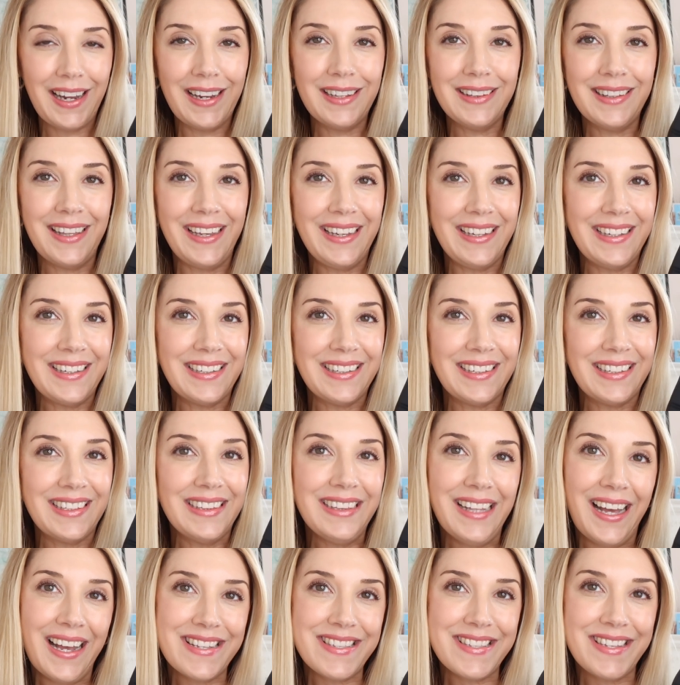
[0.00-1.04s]
I like
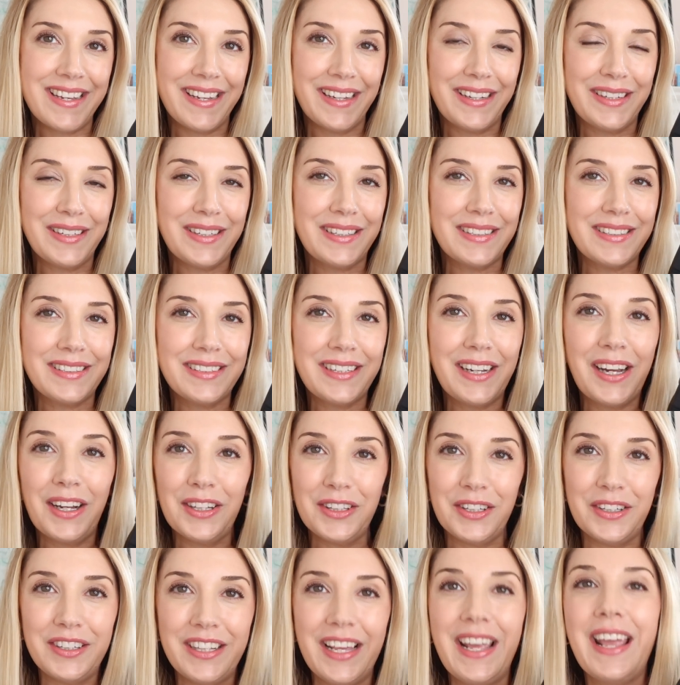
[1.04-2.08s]
classic
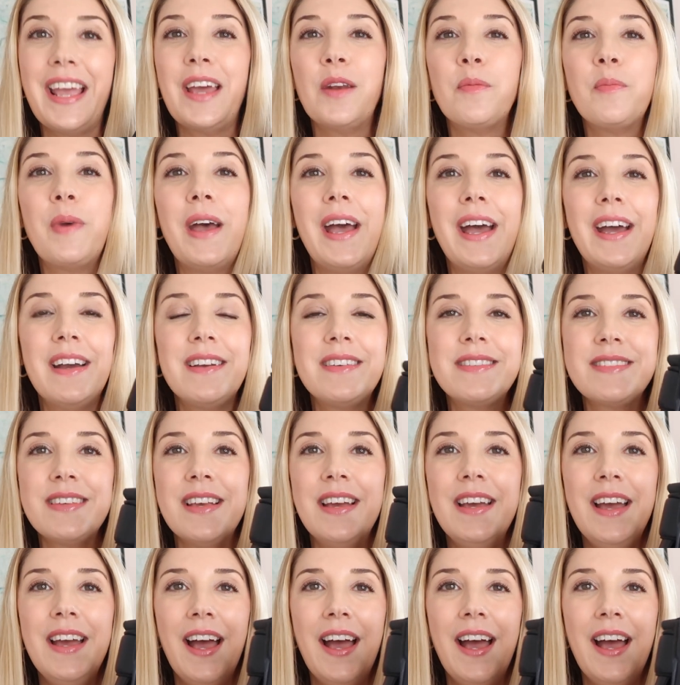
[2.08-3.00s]
colored handbags.